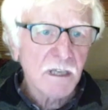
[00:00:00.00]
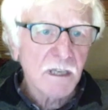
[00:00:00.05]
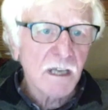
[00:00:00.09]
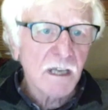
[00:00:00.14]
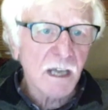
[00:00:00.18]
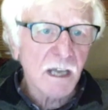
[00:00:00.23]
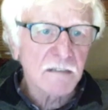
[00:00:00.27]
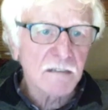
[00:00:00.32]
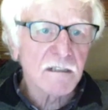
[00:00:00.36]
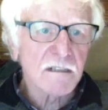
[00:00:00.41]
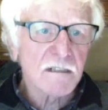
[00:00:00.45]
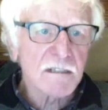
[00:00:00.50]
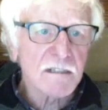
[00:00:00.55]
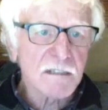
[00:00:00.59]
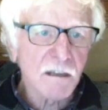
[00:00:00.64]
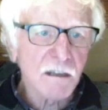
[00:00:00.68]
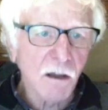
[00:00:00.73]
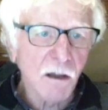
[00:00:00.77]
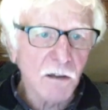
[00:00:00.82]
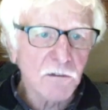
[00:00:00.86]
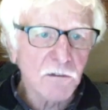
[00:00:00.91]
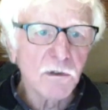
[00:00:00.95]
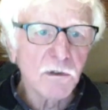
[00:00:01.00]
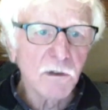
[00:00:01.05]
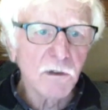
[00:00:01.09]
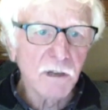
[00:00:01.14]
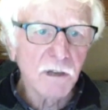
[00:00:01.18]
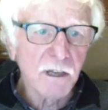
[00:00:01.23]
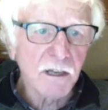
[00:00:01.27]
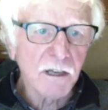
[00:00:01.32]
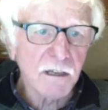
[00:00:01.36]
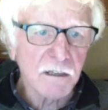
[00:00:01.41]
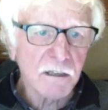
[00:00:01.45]
And there is a lot to
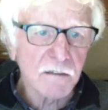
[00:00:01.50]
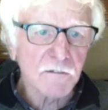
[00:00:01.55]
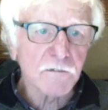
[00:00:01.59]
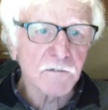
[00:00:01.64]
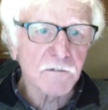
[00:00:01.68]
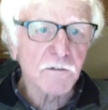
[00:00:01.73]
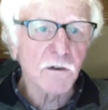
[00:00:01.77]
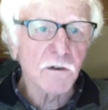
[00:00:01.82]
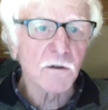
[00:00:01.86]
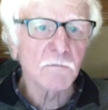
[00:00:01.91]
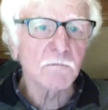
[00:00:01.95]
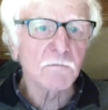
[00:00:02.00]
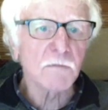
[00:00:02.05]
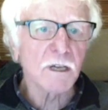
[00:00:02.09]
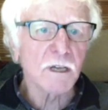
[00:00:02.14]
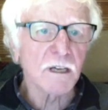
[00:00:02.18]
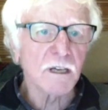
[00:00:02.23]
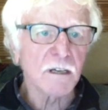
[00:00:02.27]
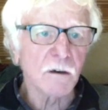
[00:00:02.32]
learn from